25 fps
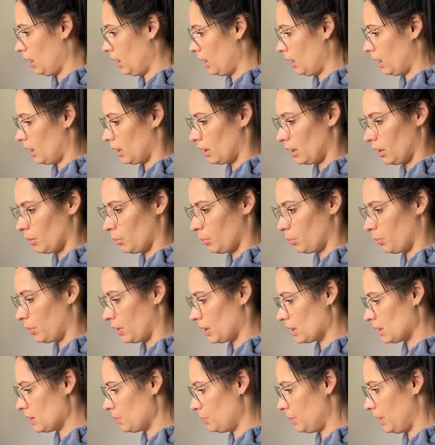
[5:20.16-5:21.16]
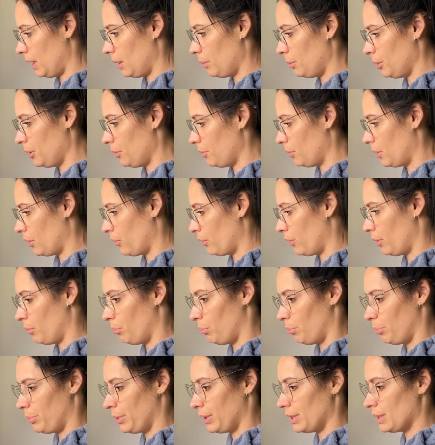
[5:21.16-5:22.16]
I think boss baby, we're in
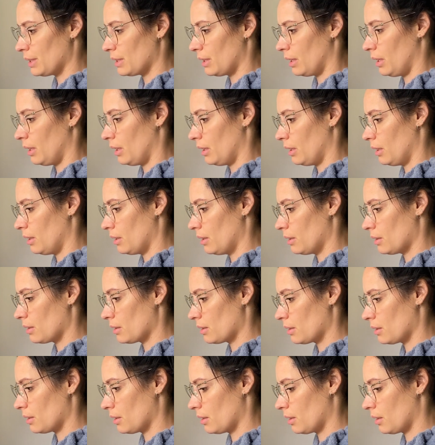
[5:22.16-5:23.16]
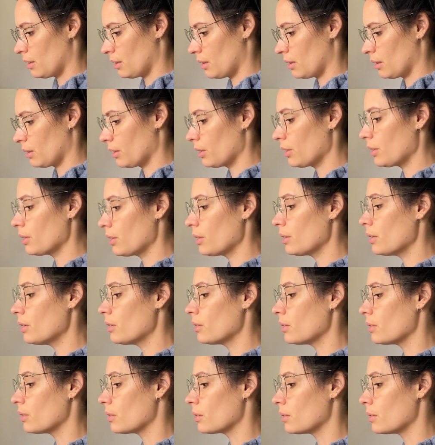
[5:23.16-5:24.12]
business. Cool.